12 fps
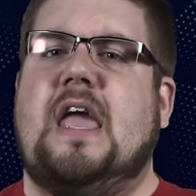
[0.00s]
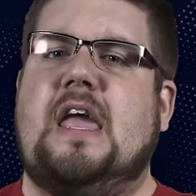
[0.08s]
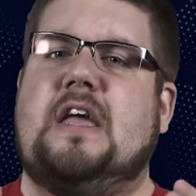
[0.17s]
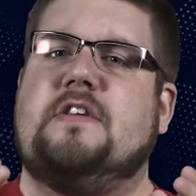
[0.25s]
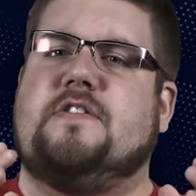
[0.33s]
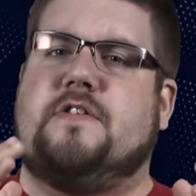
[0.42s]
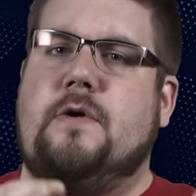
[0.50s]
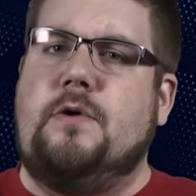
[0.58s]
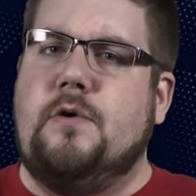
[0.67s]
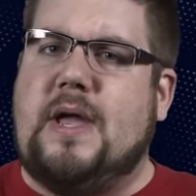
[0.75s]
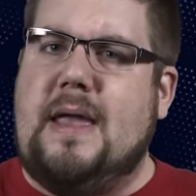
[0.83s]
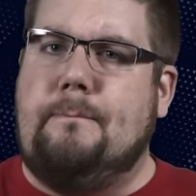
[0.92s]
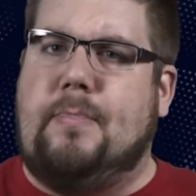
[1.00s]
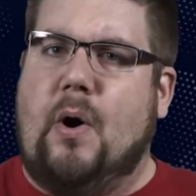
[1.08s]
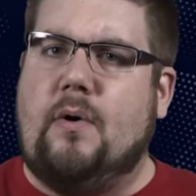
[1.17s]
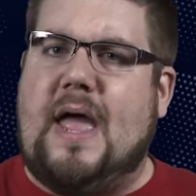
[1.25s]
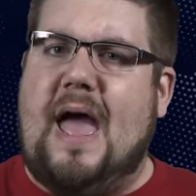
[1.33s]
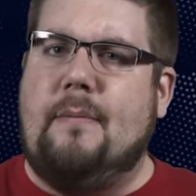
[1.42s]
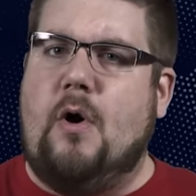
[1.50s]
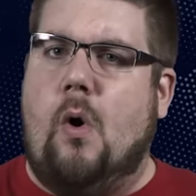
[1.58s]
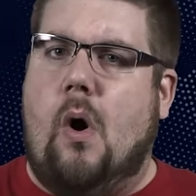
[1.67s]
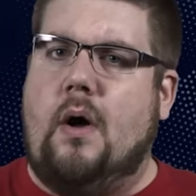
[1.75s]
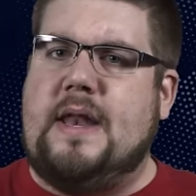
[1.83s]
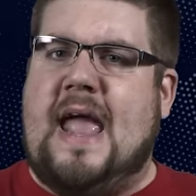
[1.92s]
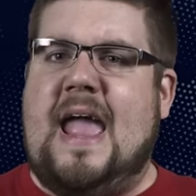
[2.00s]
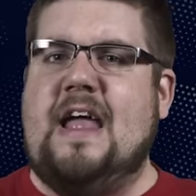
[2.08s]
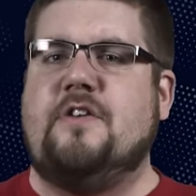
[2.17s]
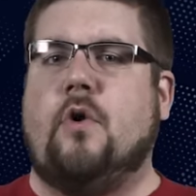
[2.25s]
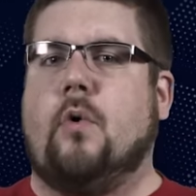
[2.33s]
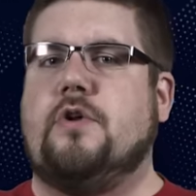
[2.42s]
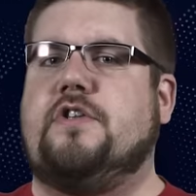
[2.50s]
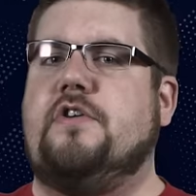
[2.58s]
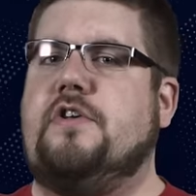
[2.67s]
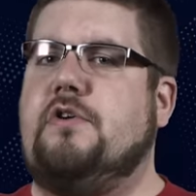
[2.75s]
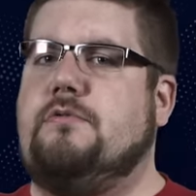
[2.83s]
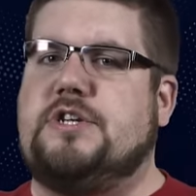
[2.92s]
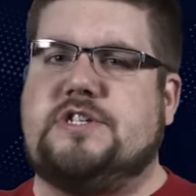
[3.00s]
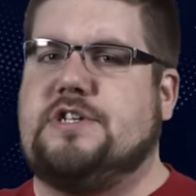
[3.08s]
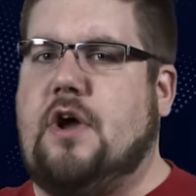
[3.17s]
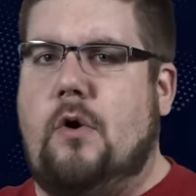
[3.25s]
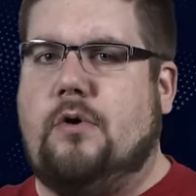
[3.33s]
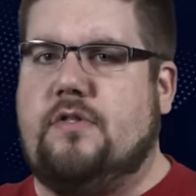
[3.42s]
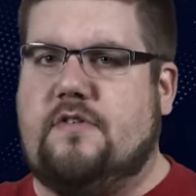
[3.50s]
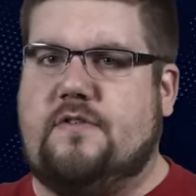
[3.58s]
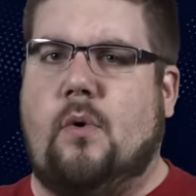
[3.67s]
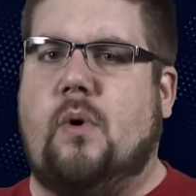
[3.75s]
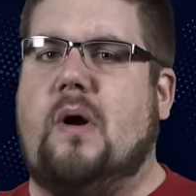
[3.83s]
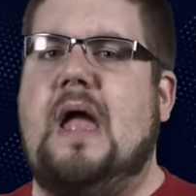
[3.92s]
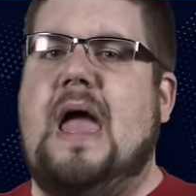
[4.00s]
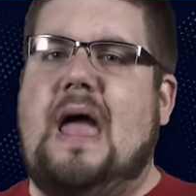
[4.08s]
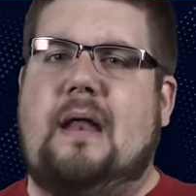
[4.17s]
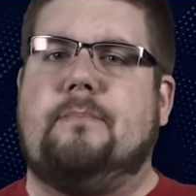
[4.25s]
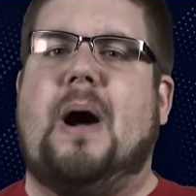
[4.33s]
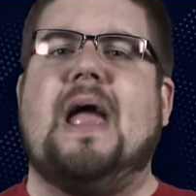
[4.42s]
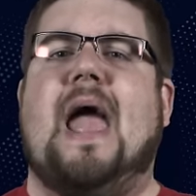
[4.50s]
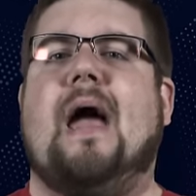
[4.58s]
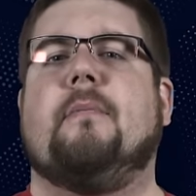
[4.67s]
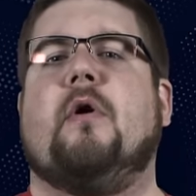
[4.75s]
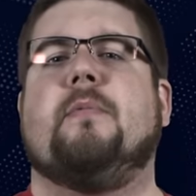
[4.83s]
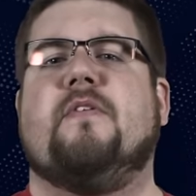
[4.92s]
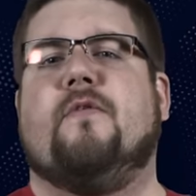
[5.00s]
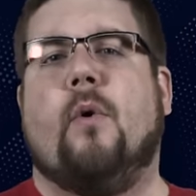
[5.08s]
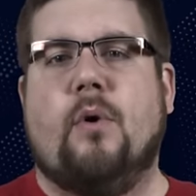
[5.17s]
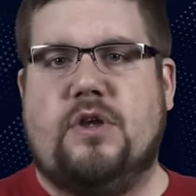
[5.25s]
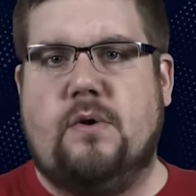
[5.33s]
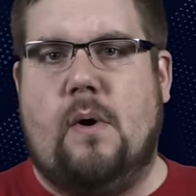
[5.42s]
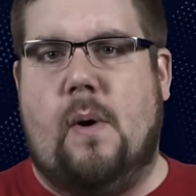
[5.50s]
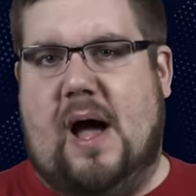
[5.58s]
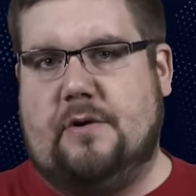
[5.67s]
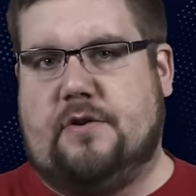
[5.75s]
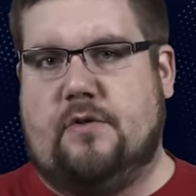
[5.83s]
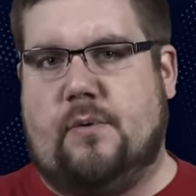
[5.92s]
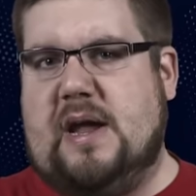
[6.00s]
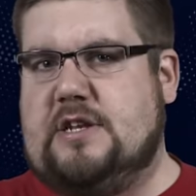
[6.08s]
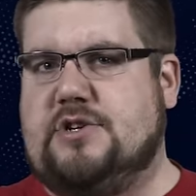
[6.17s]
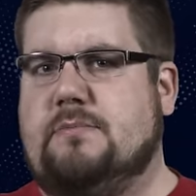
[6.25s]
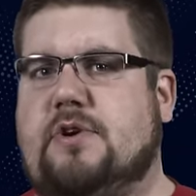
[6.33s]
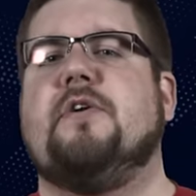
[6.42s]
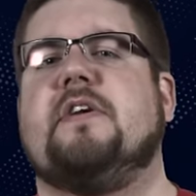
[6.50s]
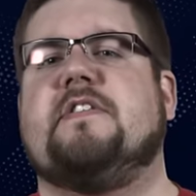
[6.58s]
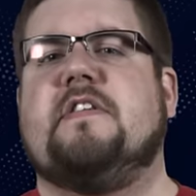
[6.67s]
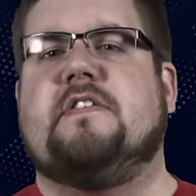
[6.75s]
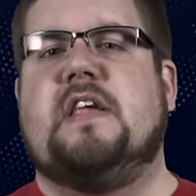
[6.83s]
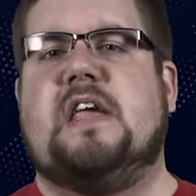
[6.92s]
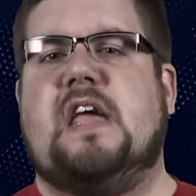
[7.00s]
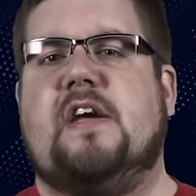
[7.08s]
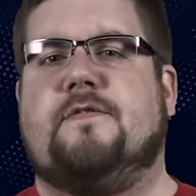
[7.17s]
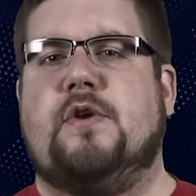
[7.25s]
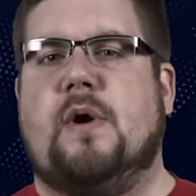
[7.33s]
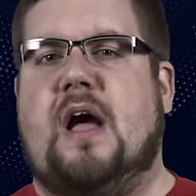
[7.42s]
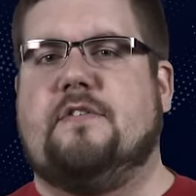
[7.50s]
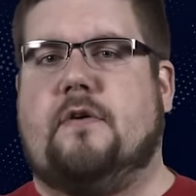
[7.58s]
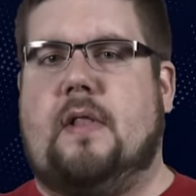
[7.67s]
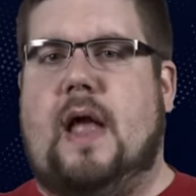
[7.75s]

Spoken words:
is, do you keep bulk ammo on hand, or do you just go to the store and buy ammo before you go out to the range? I'm curious to see if you guys are